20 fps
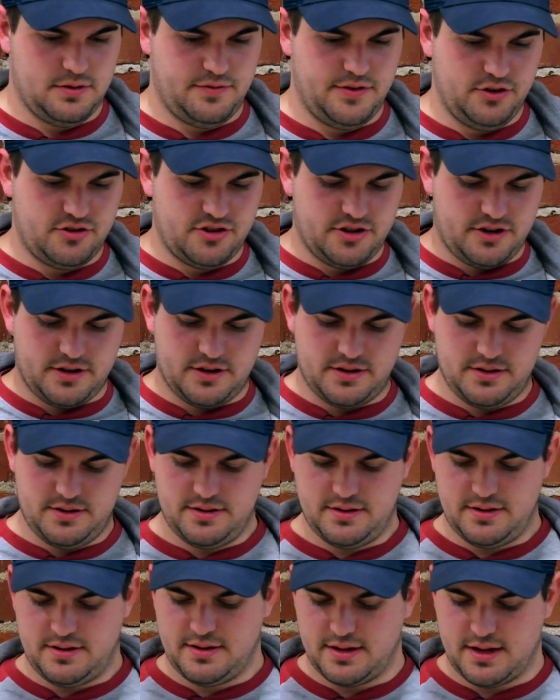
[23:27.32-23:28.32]
The future,
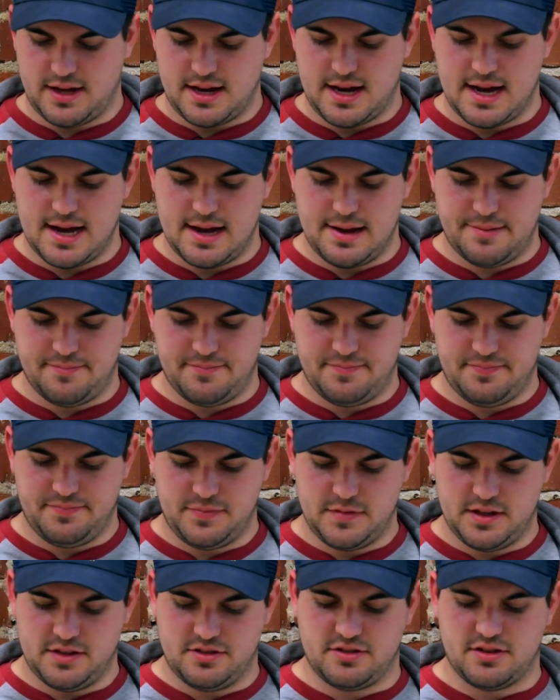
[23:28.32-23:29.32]

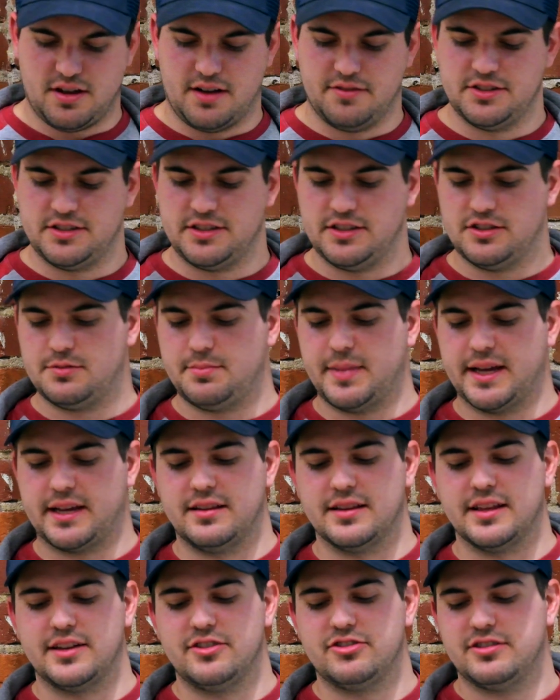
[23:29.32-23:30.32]
this is obviously
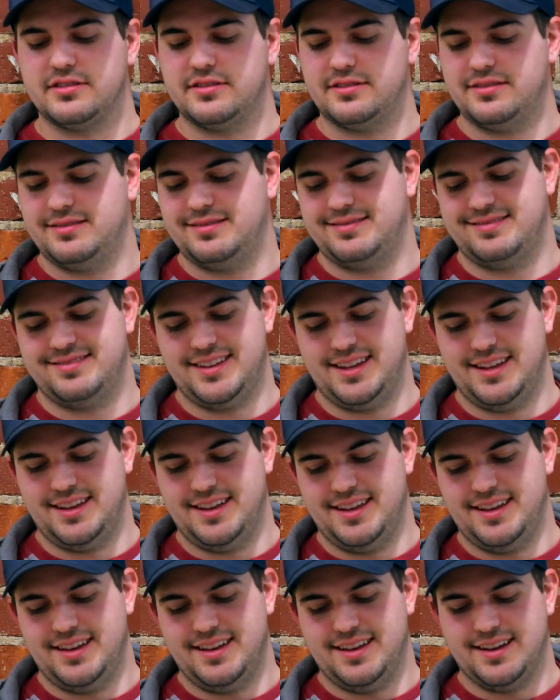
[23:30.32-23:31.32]
speculation.
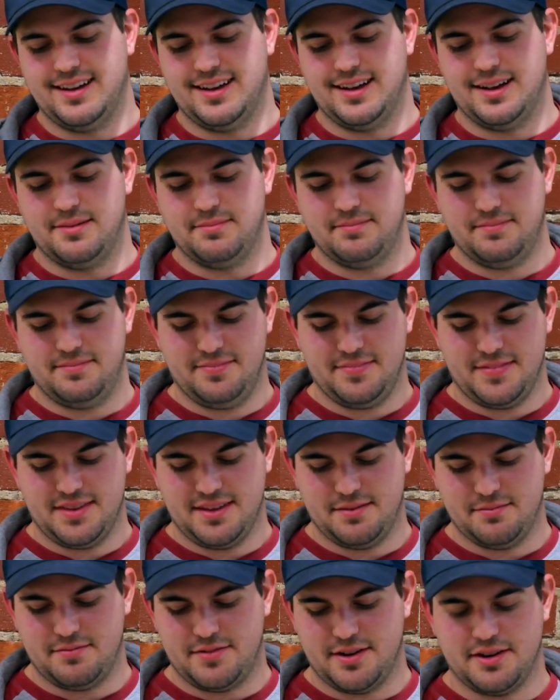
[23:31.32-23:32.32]
I'm
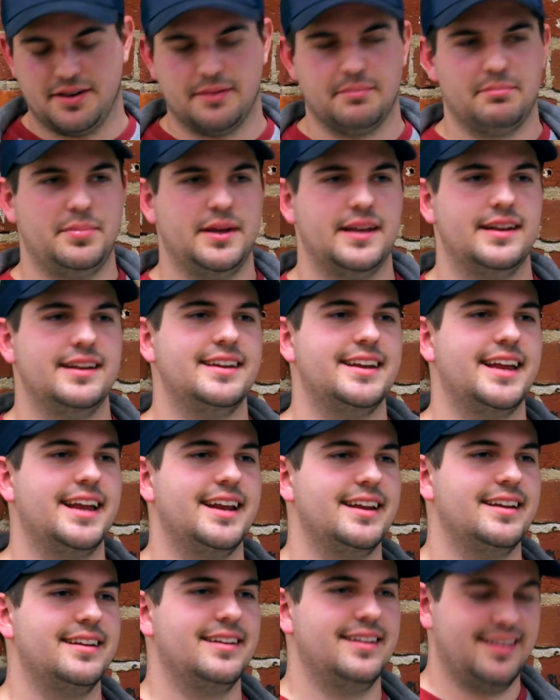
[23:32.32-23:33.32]
very
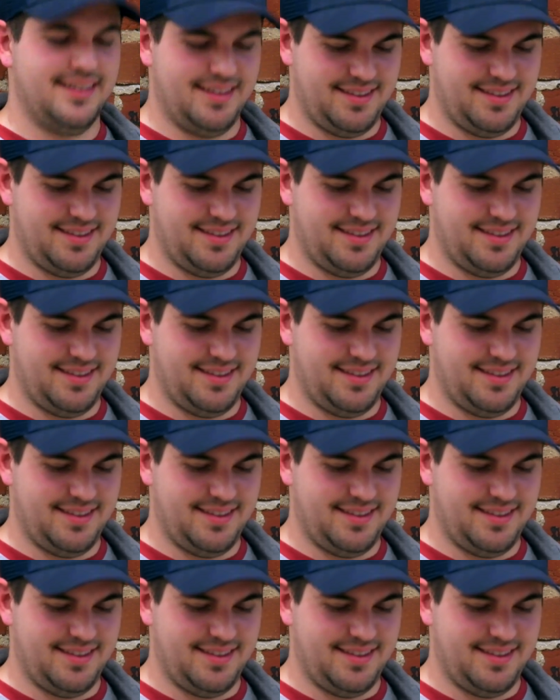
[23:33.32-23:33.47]
opinionated.